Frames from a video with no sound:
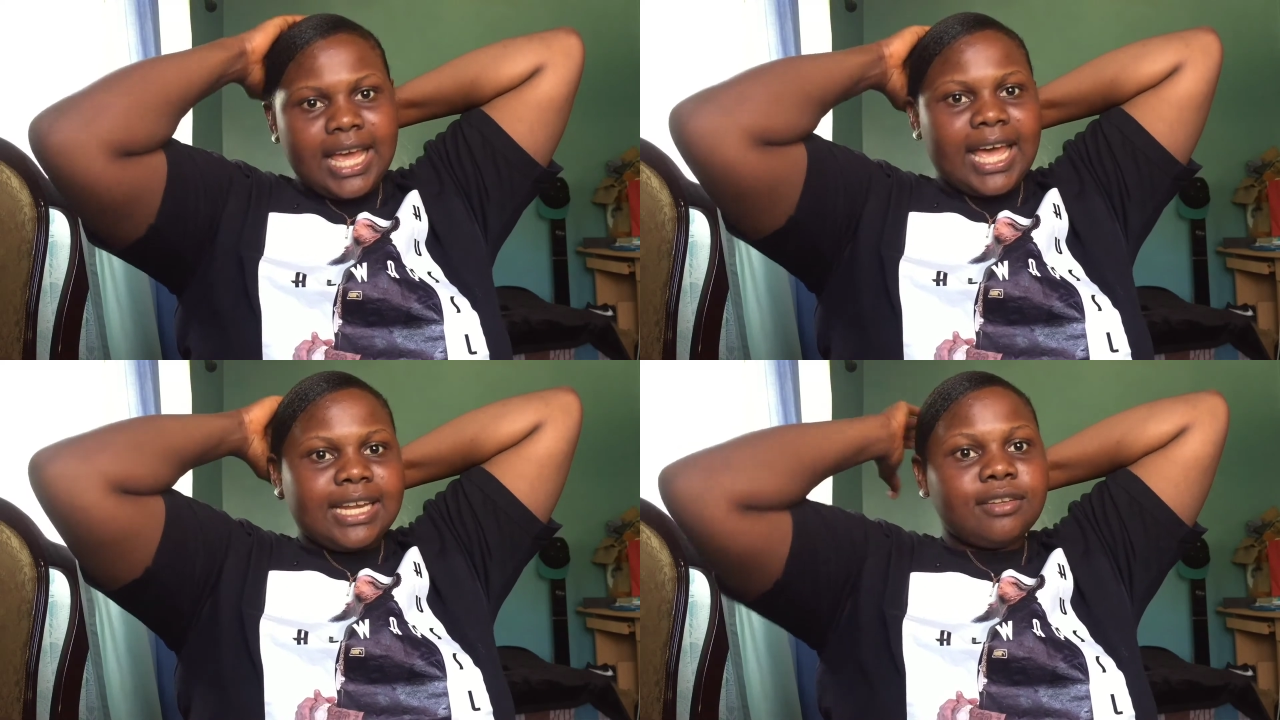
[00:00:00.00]

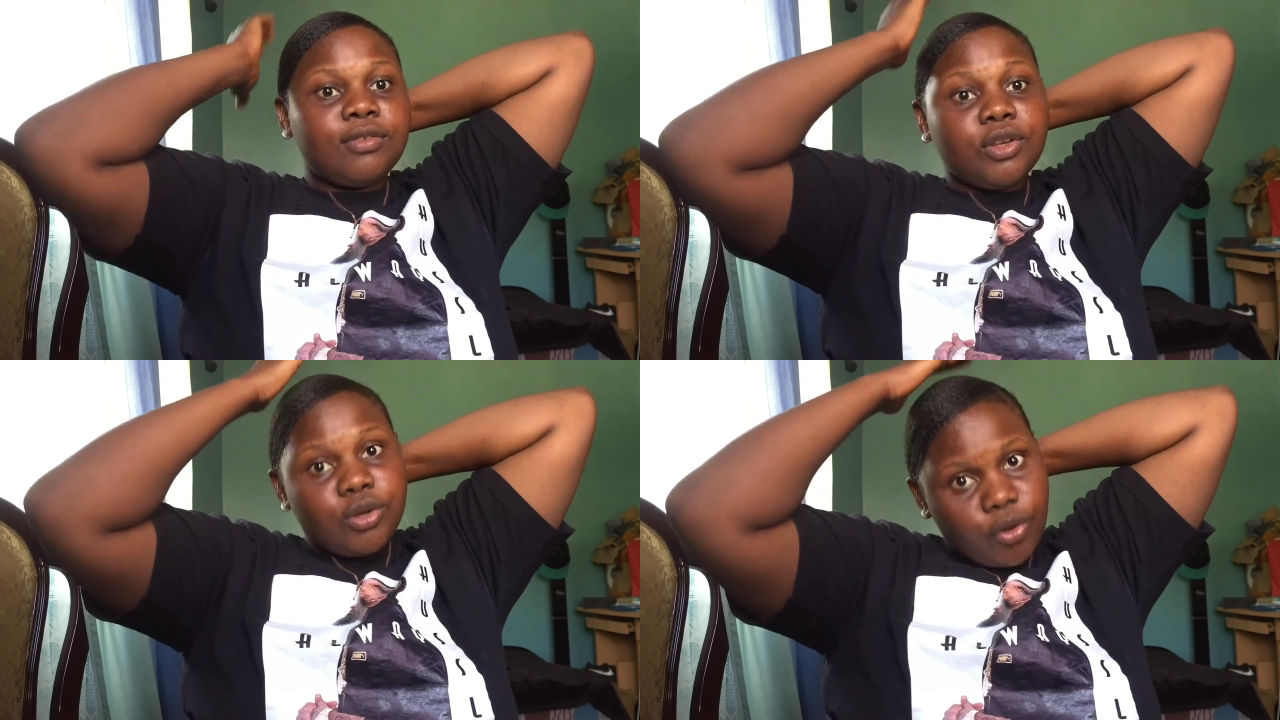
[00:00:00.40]
I didn't
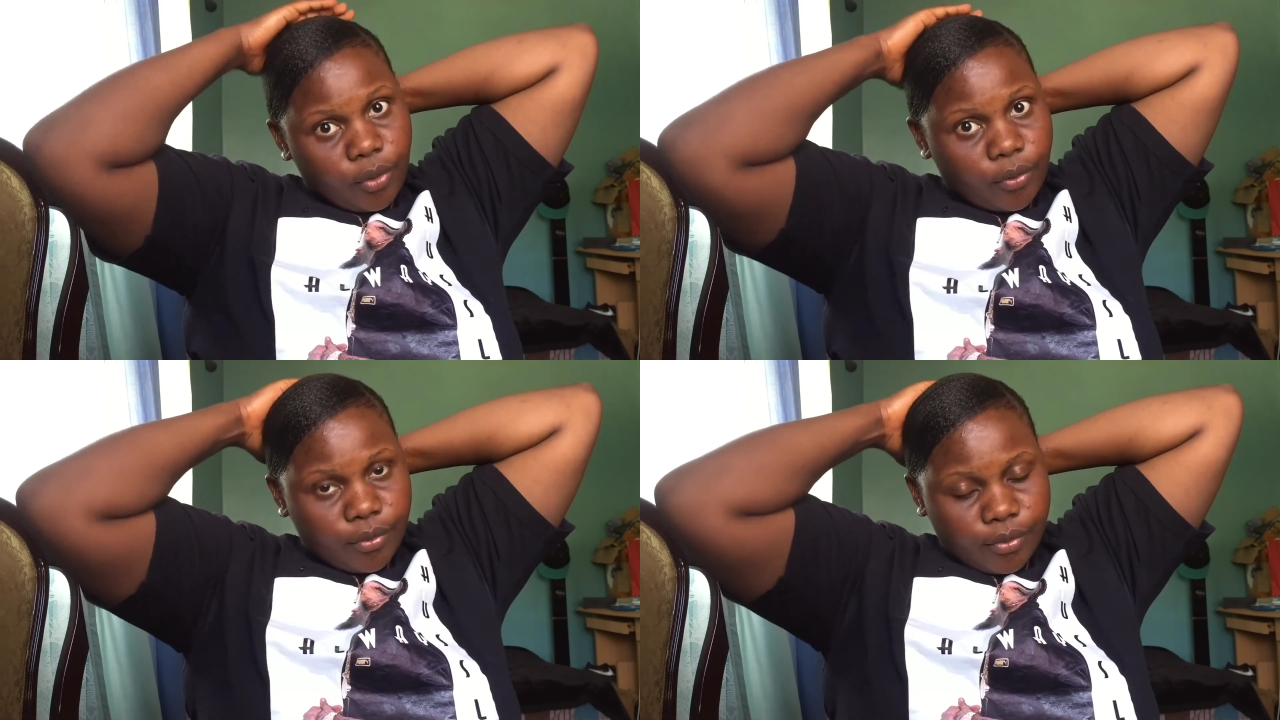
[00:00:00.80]
even
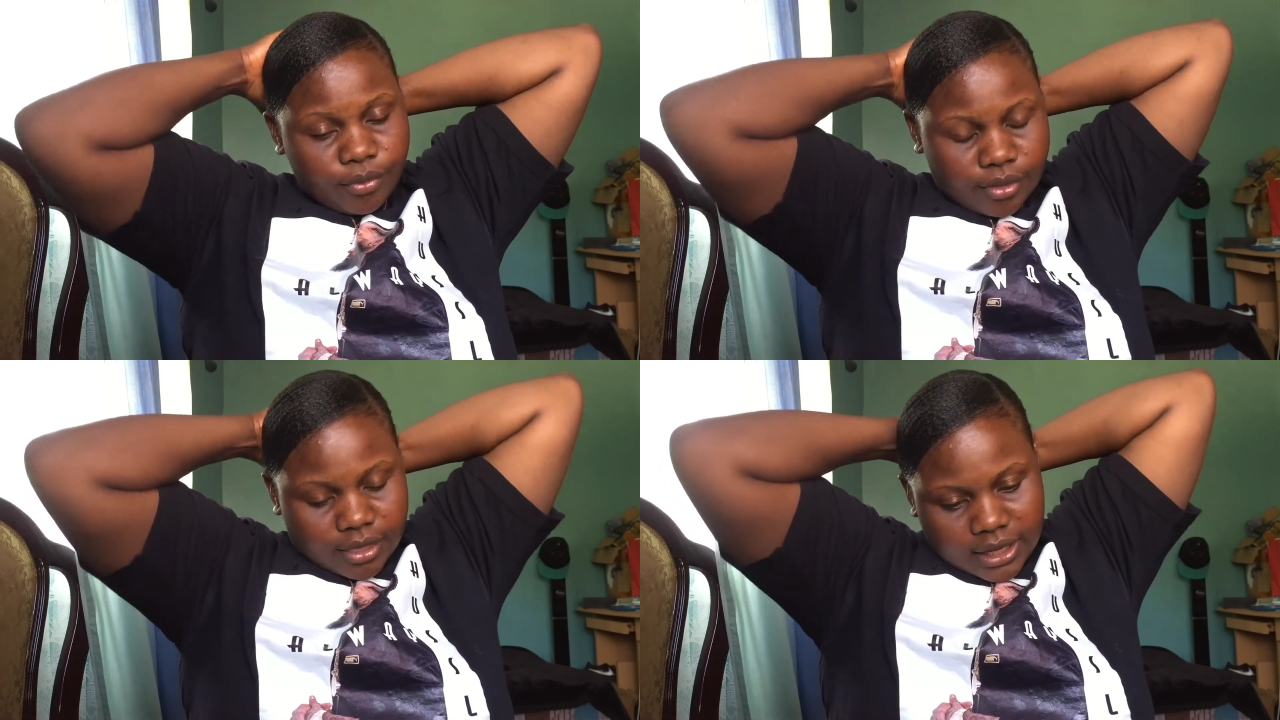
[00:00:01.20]
know
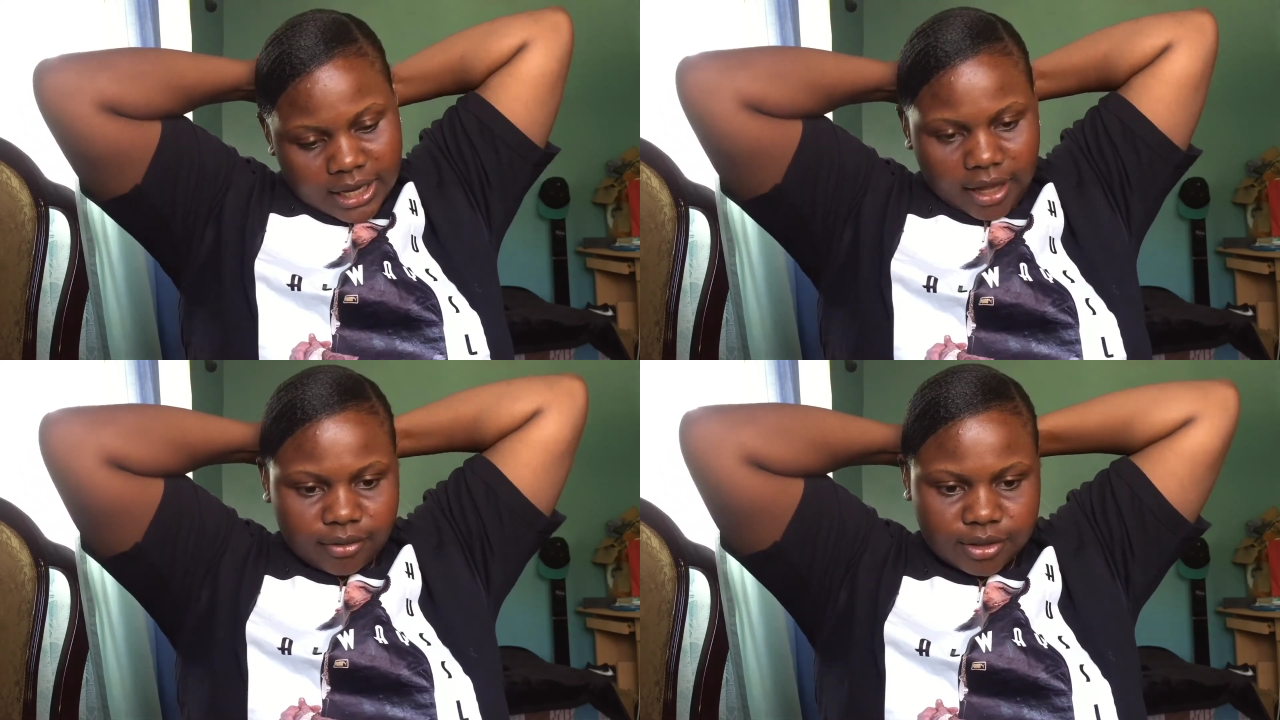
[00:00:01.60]
the
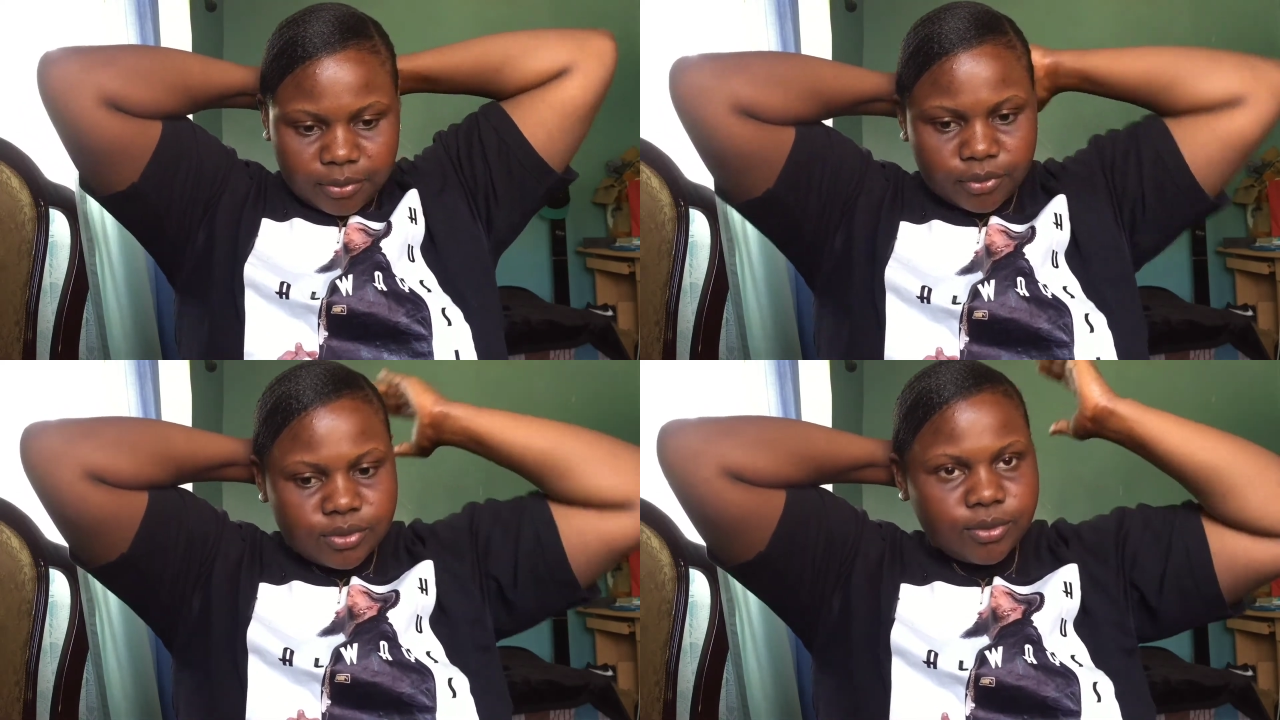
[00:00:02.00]
day I was
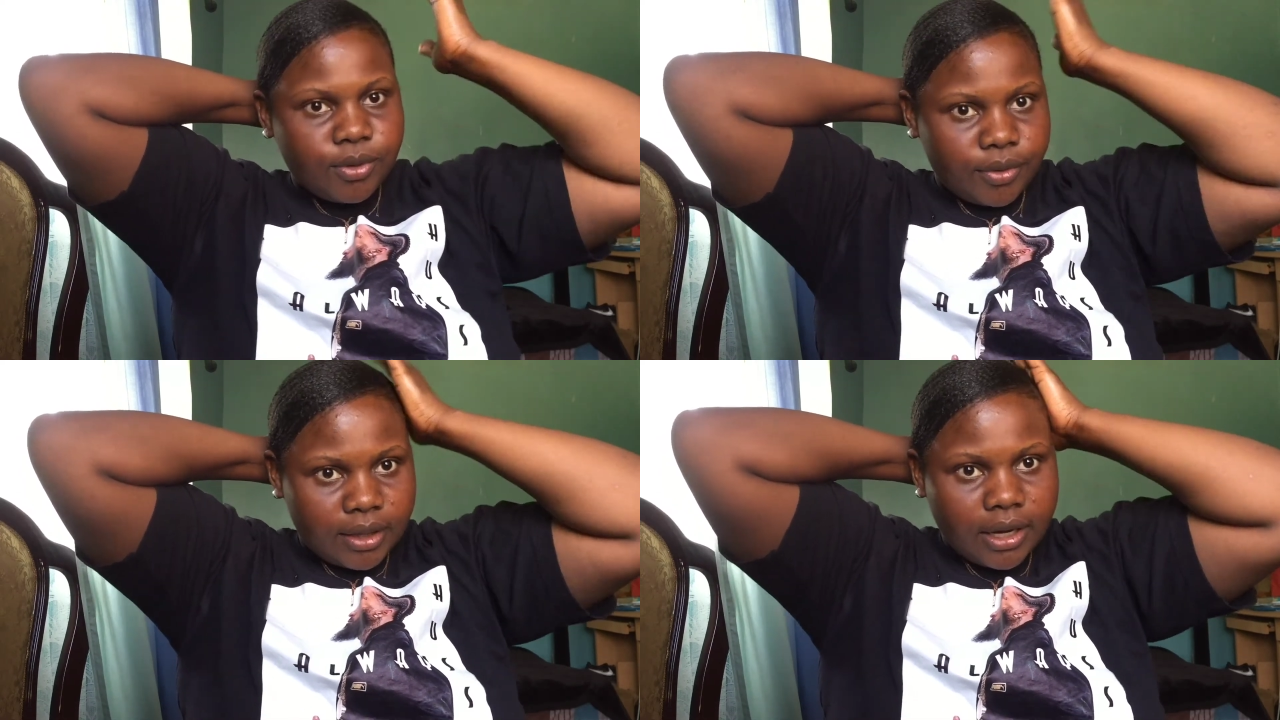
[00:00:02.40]
supposed to
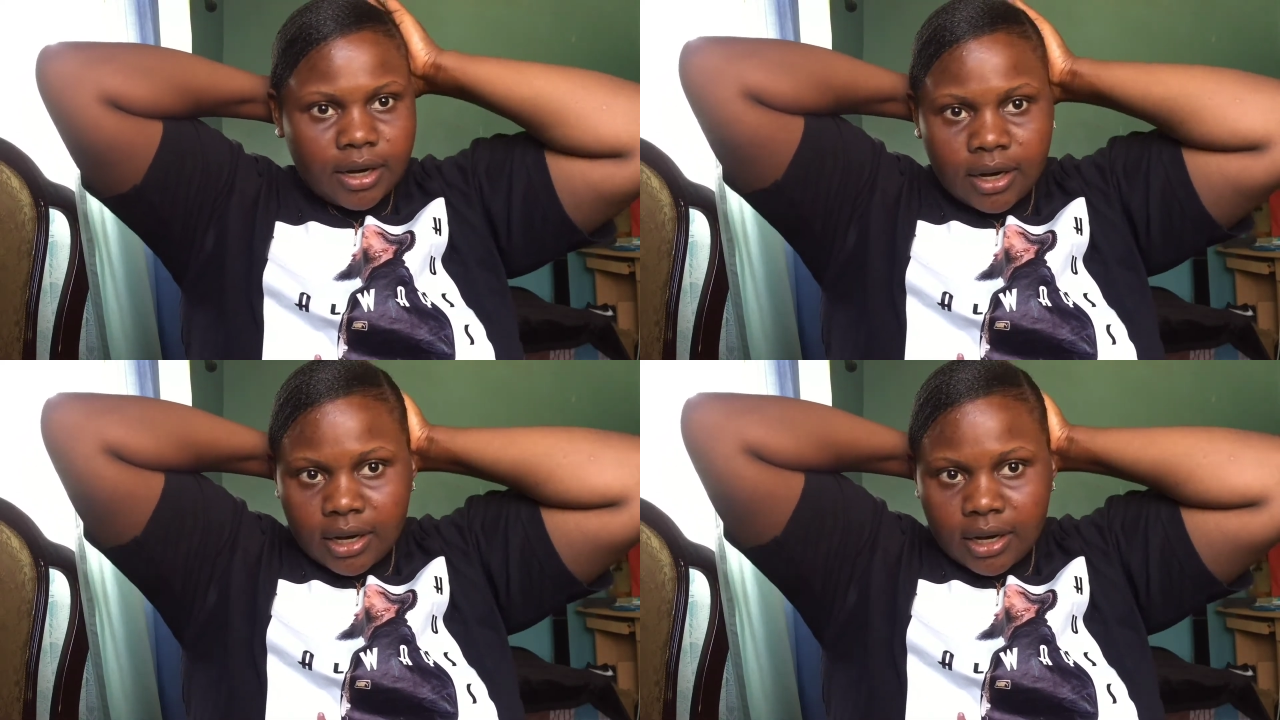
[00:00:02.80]
go there.